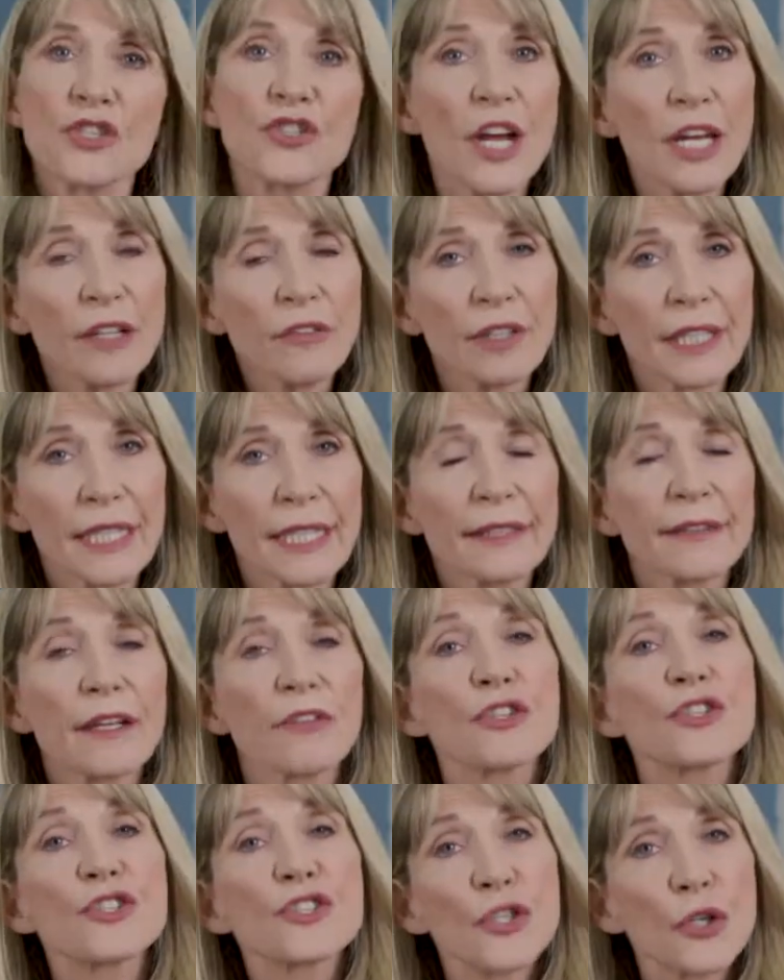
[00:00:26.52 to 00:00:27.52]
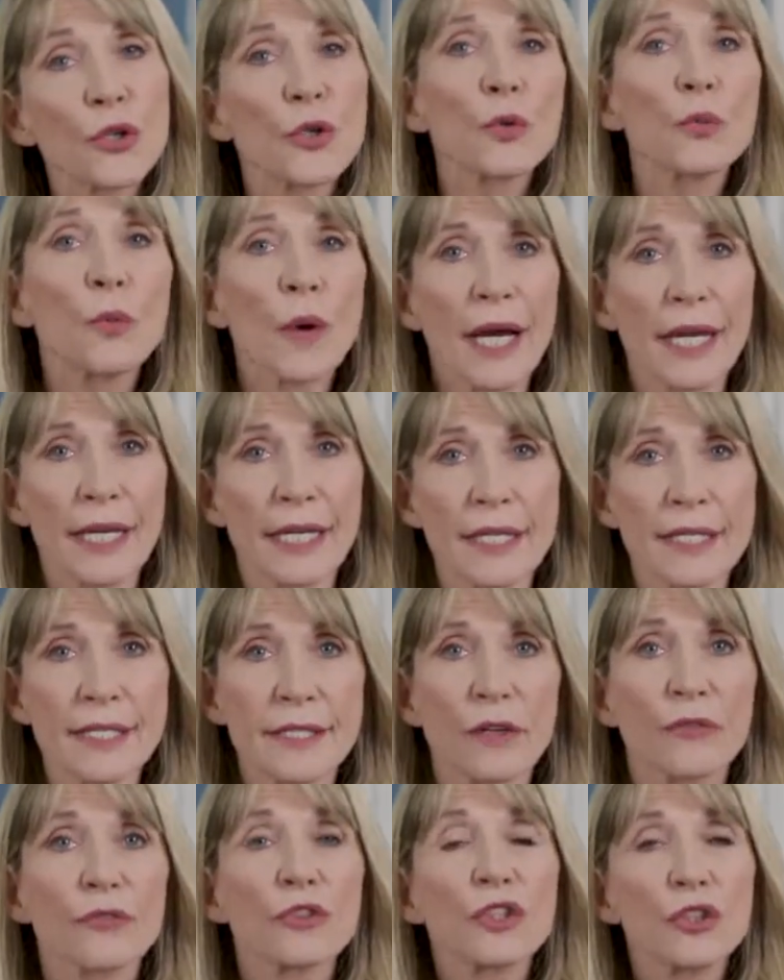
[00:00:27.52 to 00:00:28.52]
Generally, there are two ways
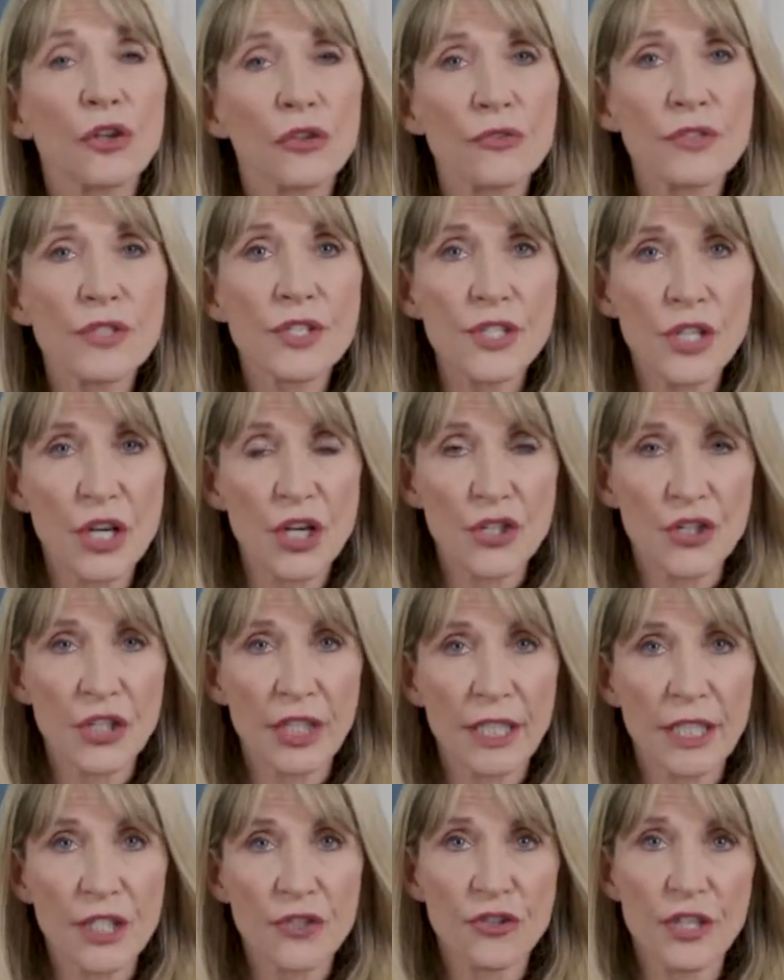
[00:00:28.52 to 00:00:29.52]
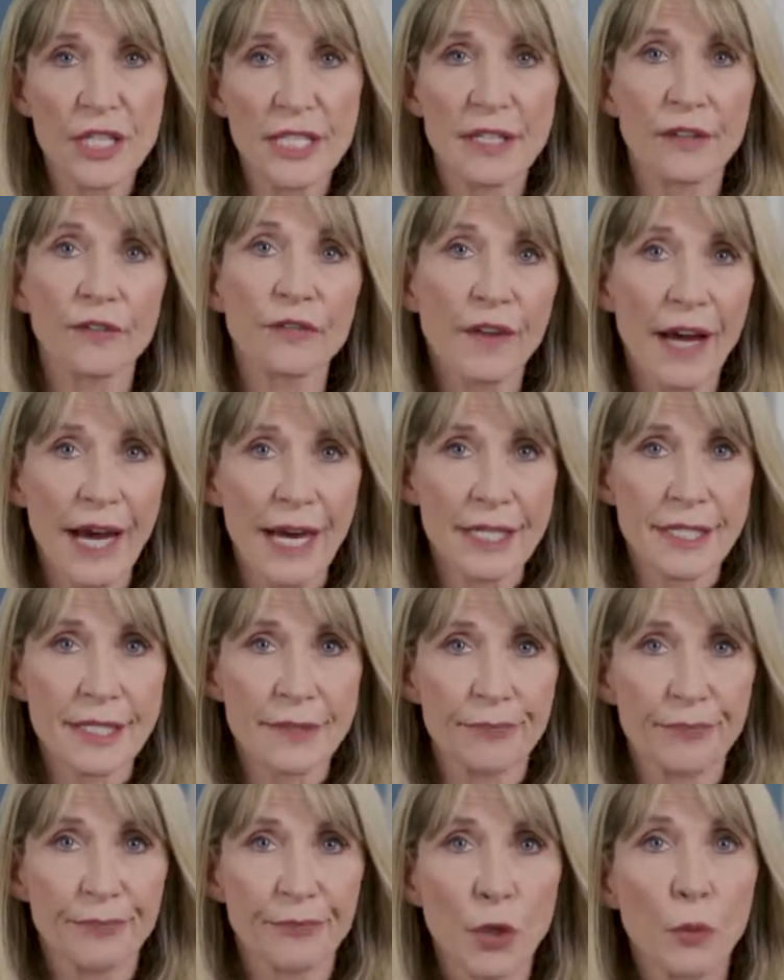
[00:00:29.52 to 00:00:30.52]
of non-surgically treating fat.
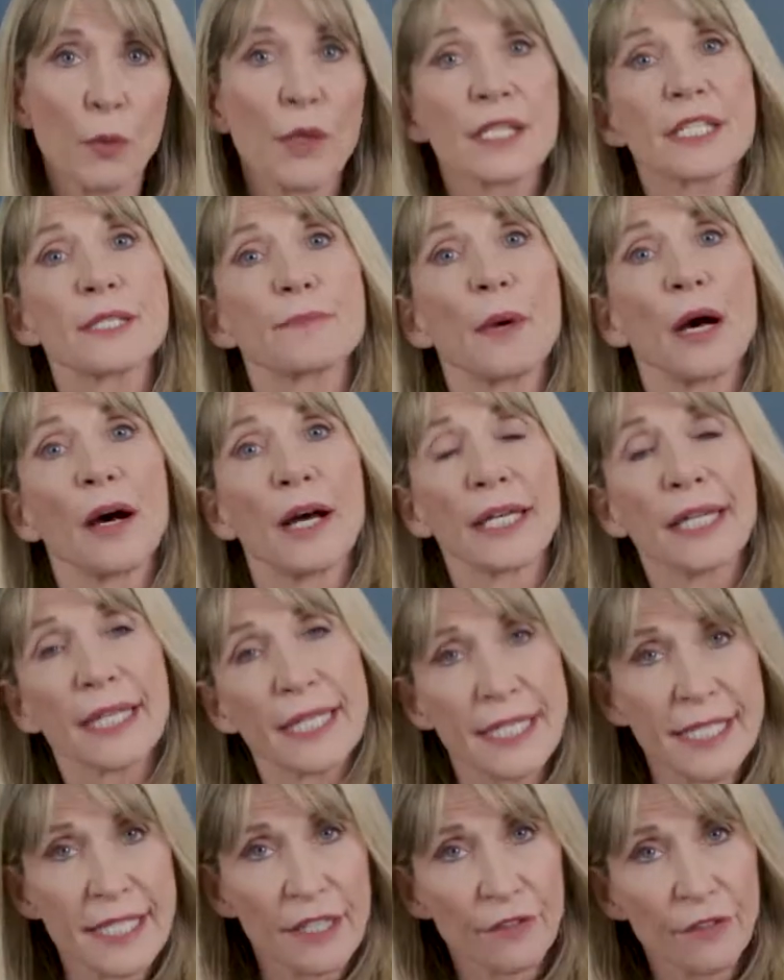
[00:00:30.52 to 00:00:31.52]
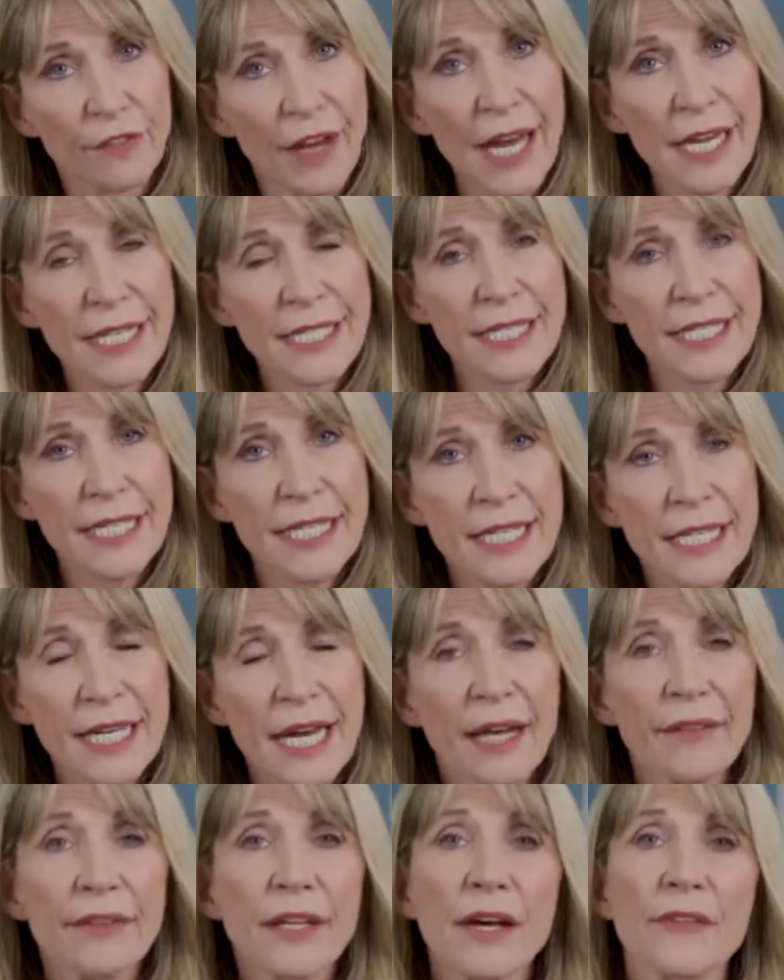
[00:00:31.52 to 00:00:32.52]
One is by heating fat,
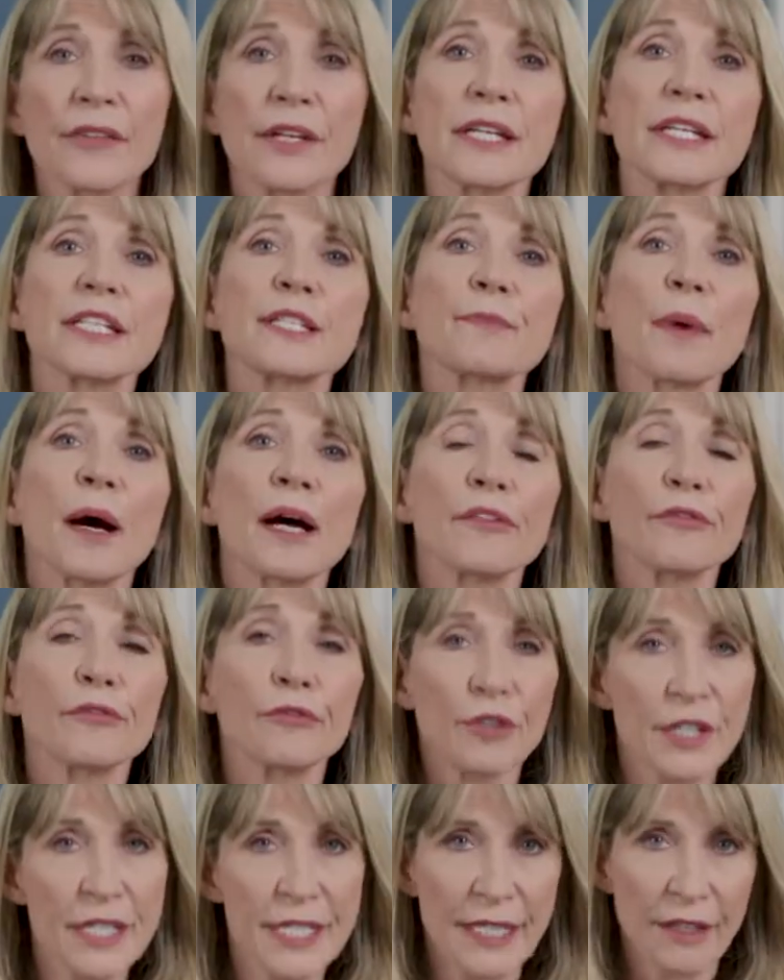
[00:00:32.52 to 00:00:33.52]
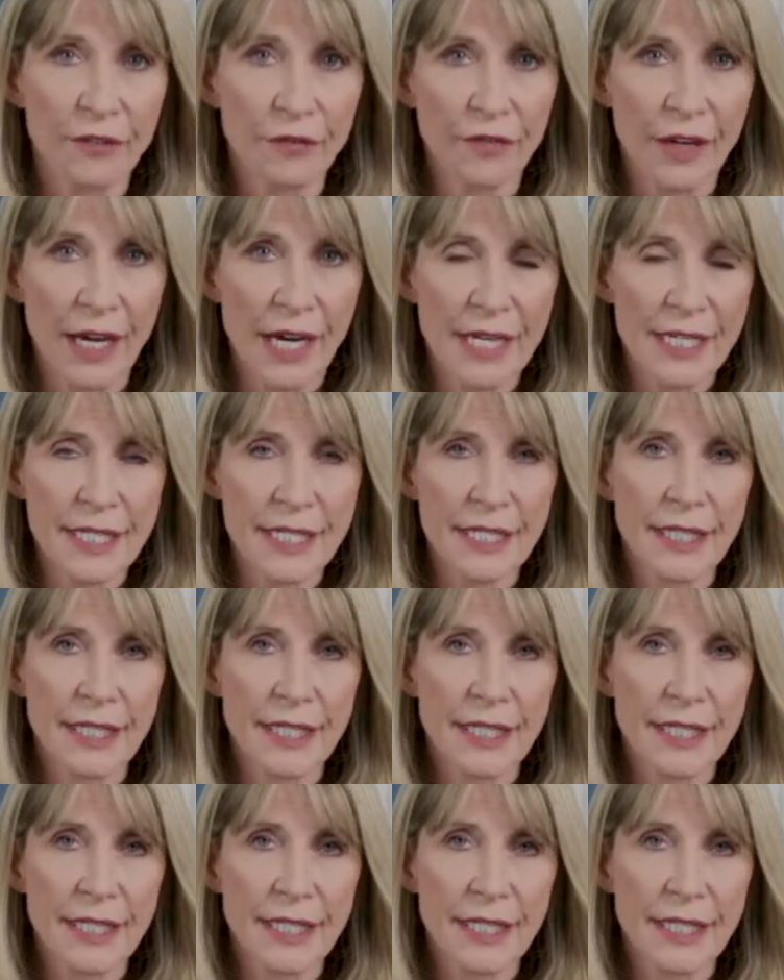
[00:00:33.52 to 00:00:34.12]
and the other is by freezing fat.